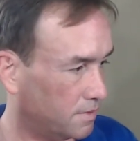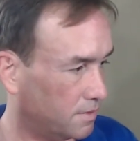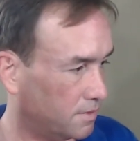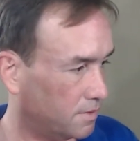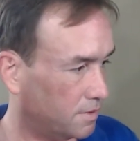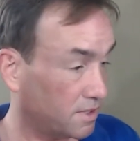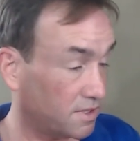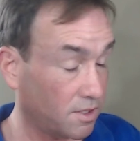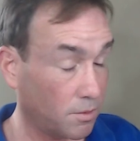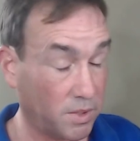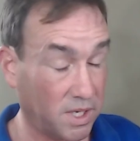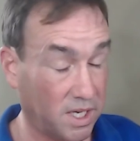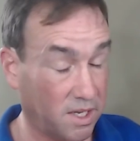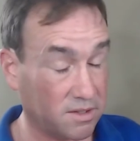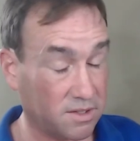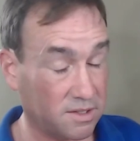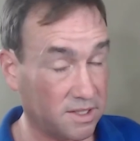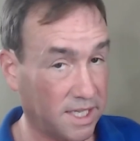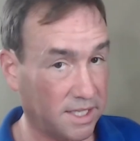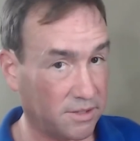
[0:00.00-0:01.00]
to someone
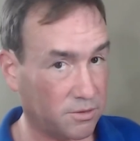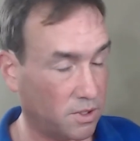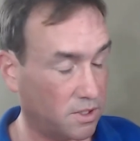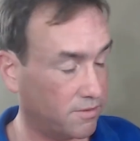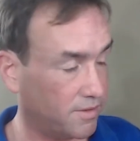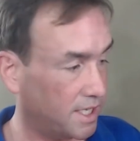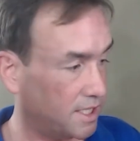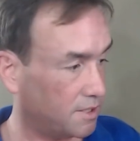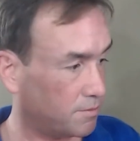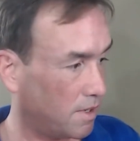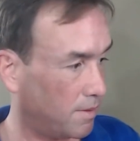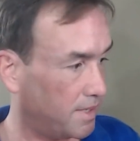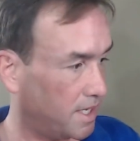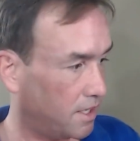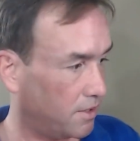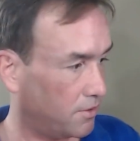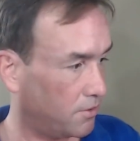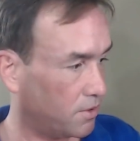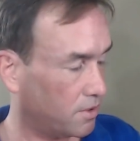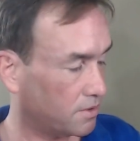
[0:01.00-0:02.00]
else's Android device, probably
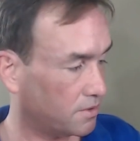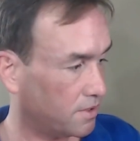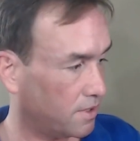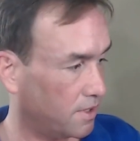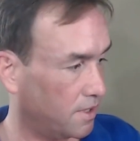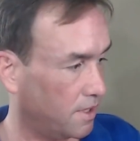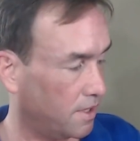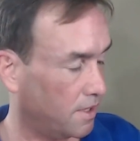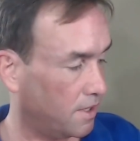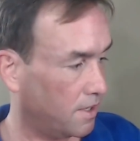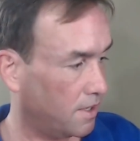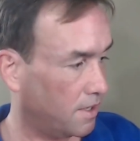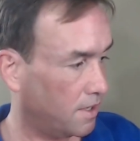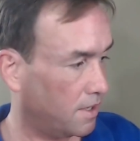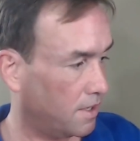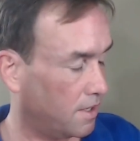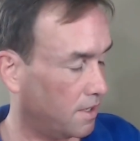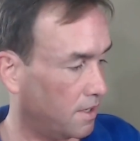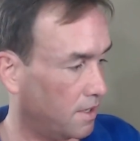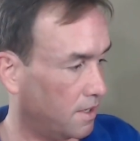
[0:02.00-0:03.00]
not yours,
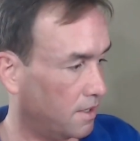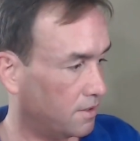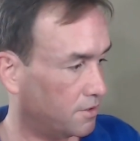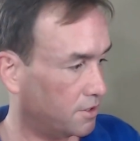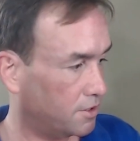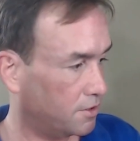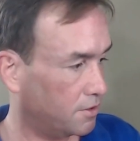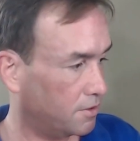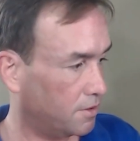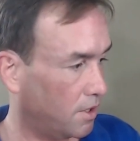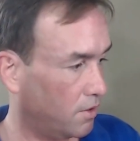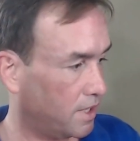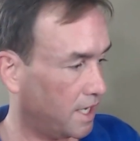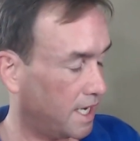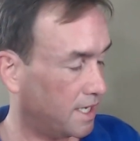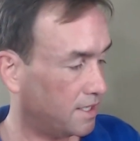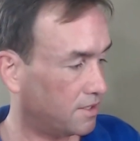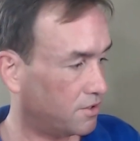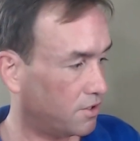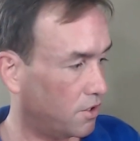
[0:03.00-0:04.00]
soon.
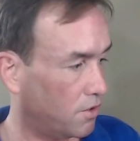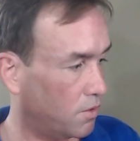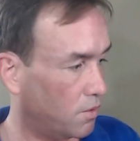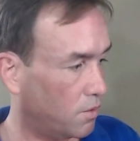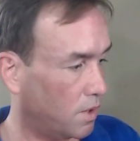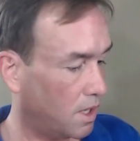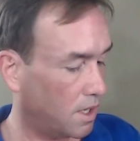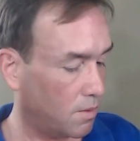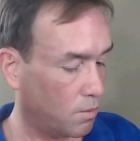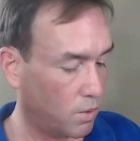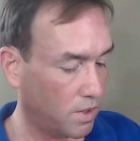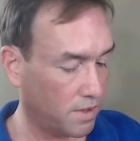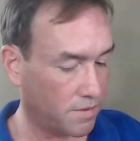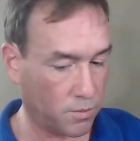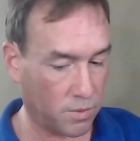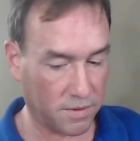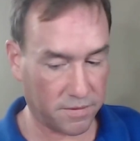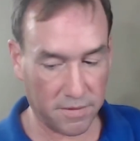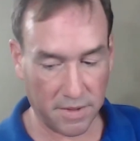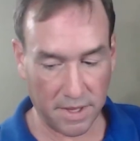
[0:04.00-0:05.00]
Okay, so
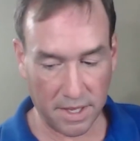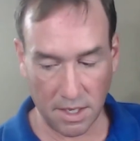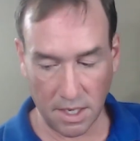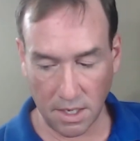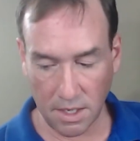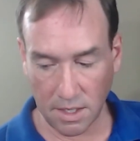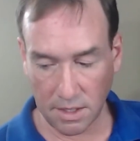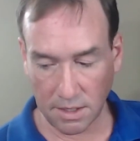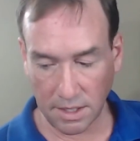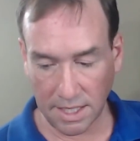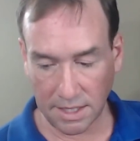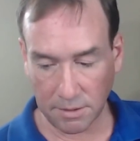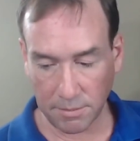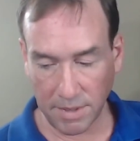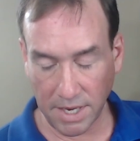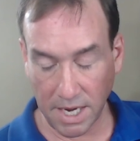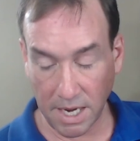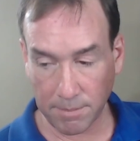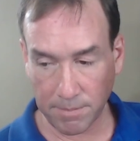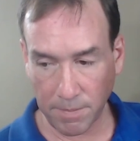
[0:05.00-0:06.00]
with
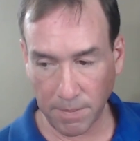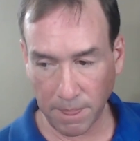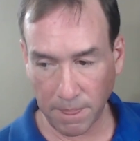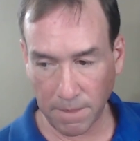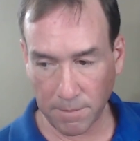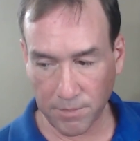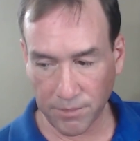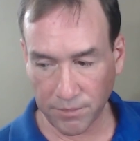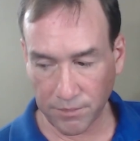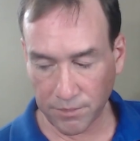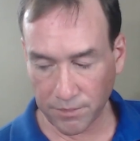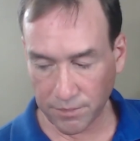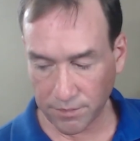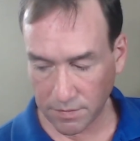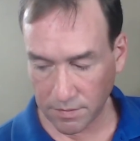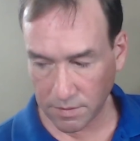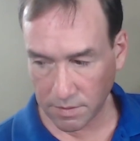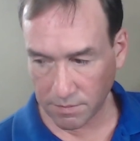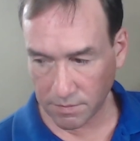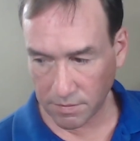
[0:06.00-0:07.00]
Lollipop,
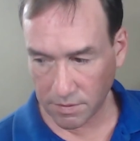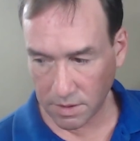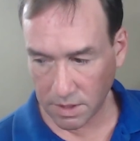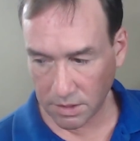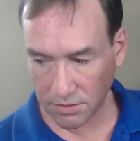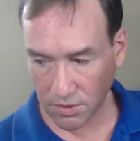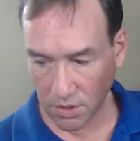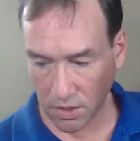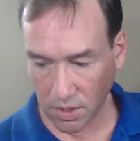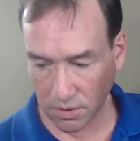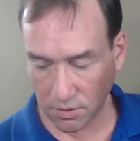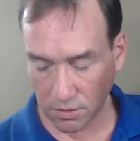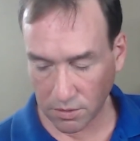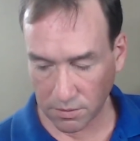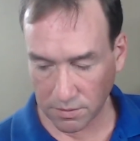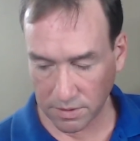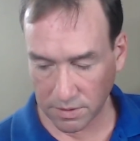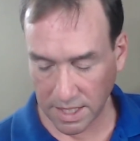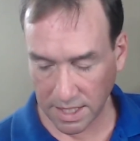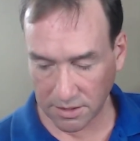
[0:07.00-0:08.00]

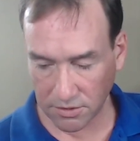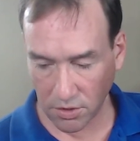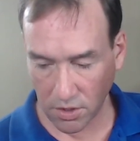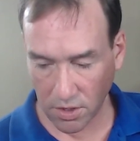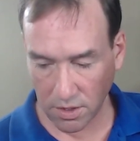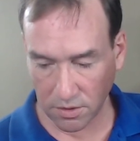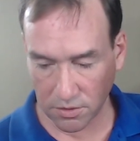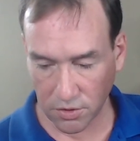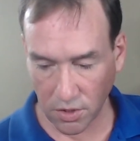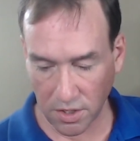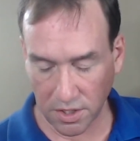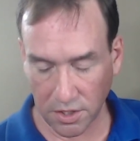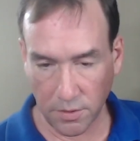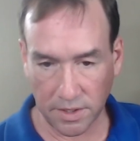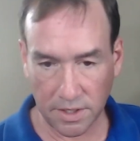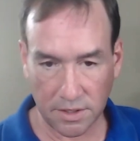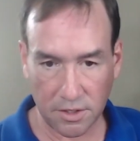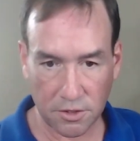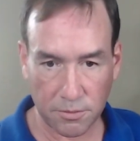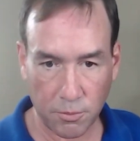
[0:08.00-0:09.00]
the next article is
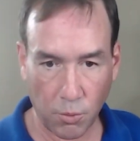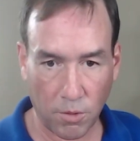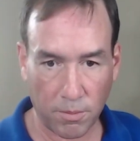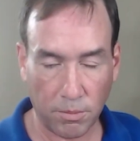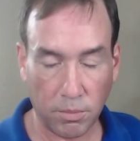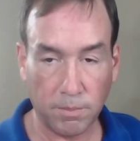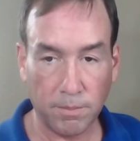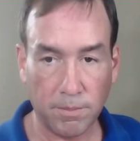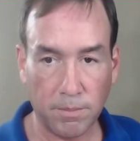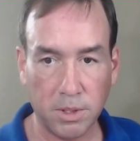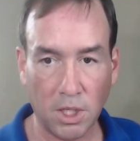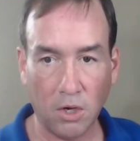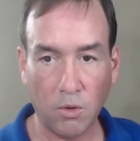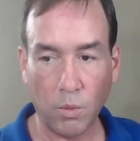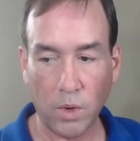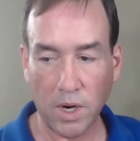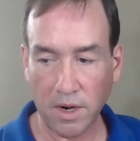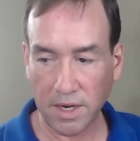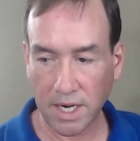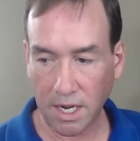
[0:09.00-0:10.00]
arguing that there's more
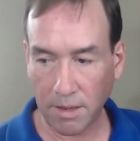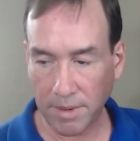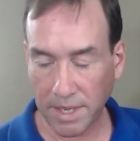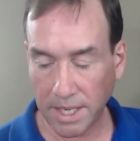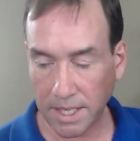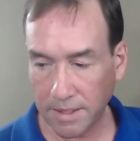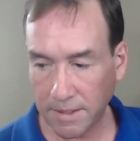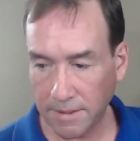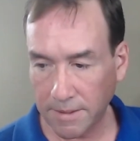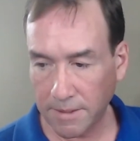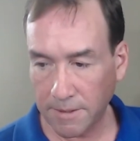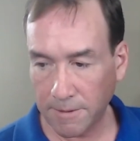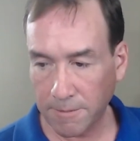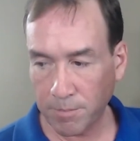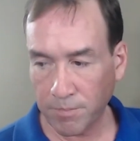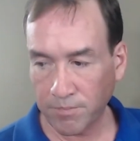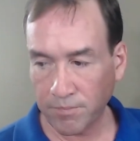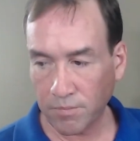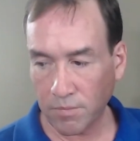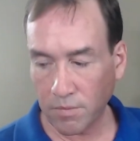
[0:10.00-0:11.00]
bloatware coming,
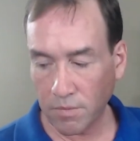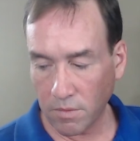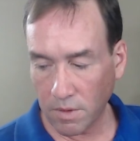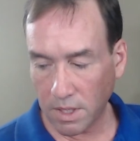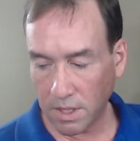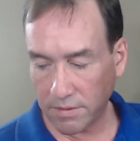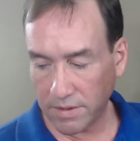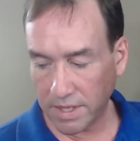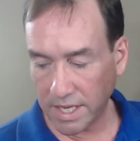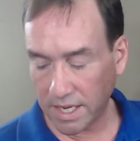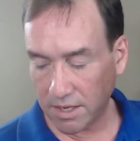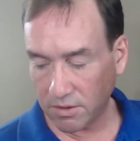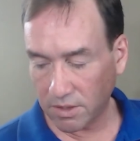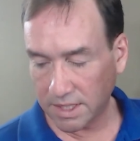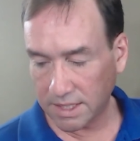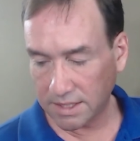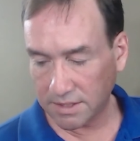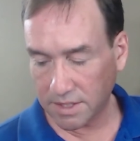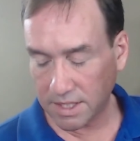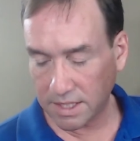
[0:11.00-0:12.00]
and the angle
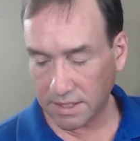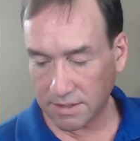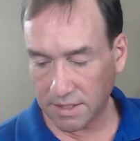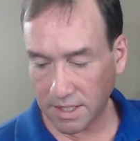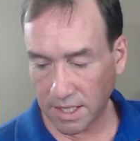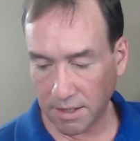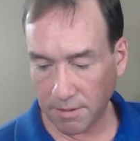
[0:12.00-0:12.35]
is that